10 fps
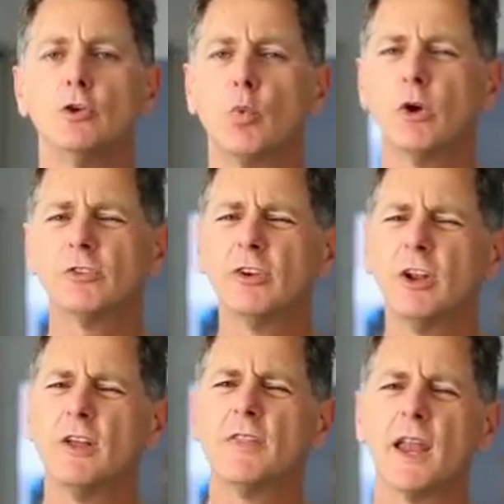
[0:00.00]
You want to
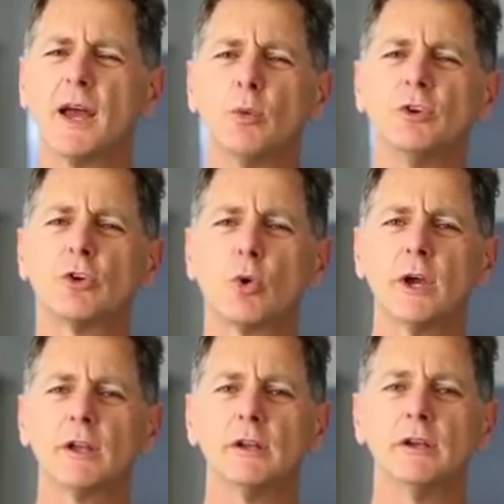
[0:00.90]
learn the language
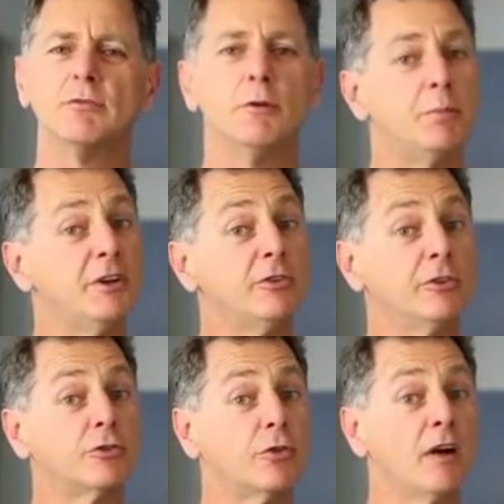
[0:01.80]
quickly for
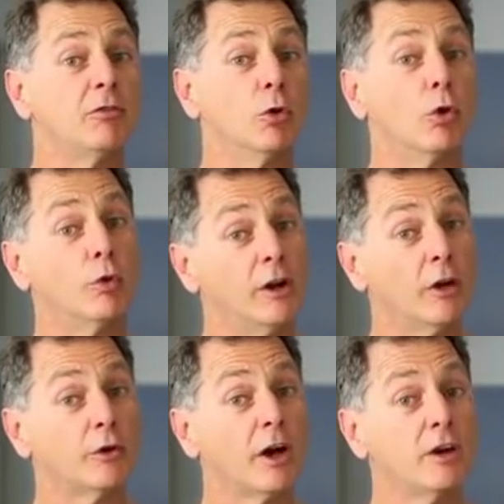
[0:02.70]
business, travel, or
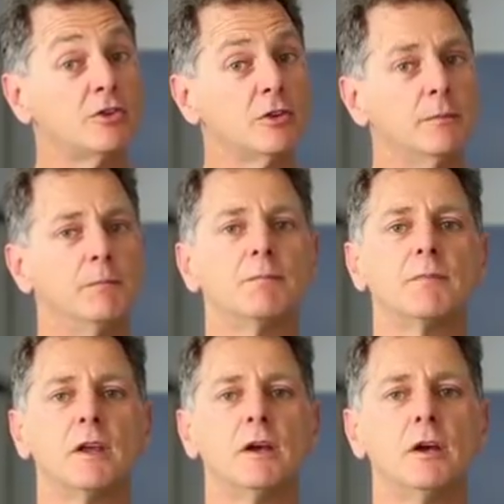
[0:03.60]
relocation.
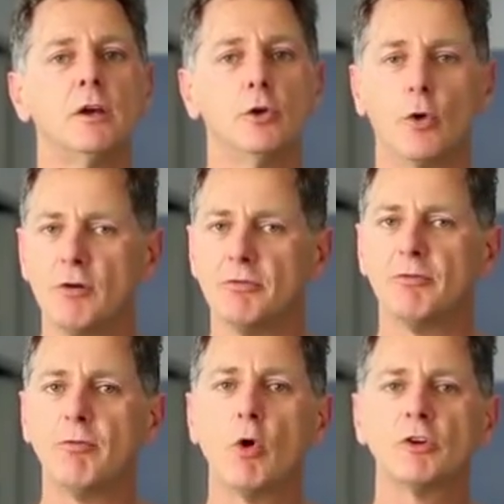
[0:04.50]
You're over
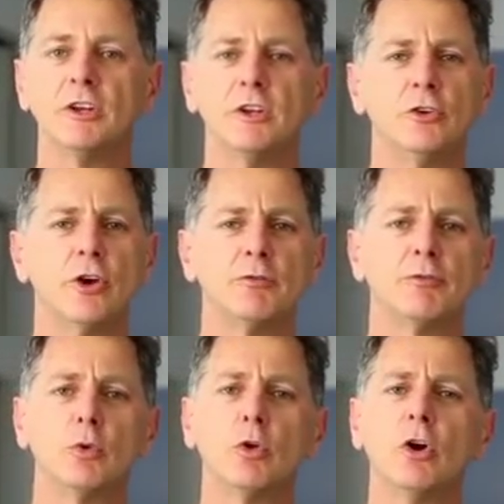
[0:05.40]
40 and you don't
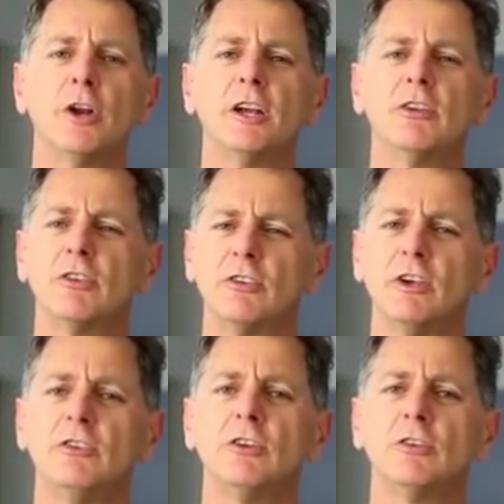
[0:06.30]
feel learning is as
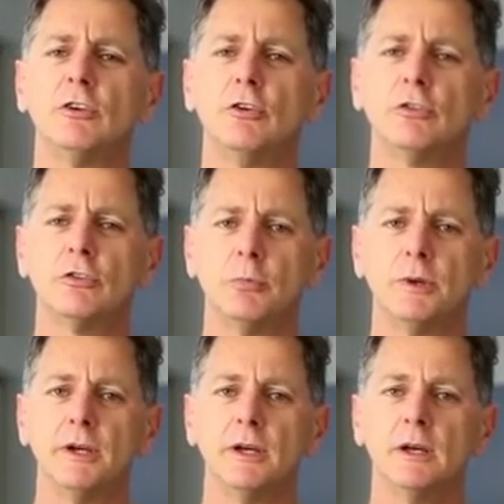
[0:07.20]
easy as it used to
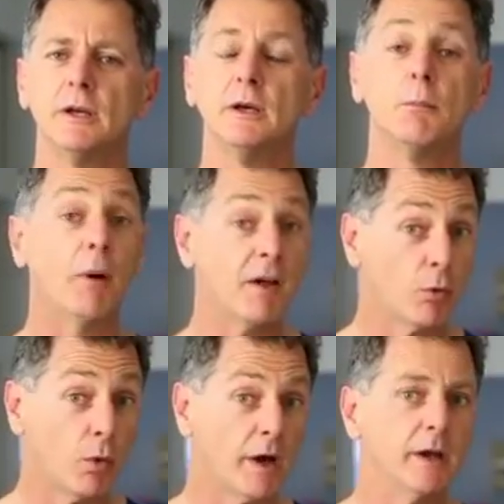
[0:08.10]
be. By
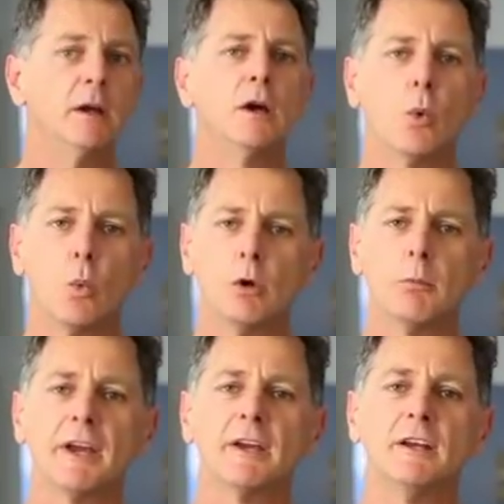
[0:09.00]
the way, we'll
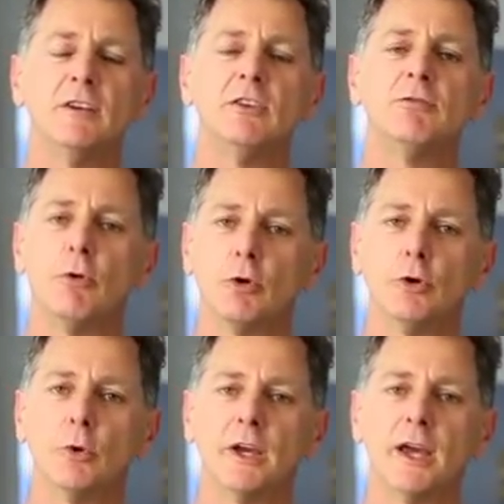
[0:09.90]
make it easy for
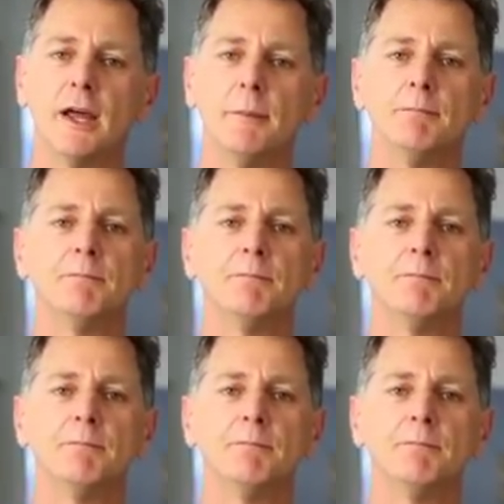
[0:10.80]
you again.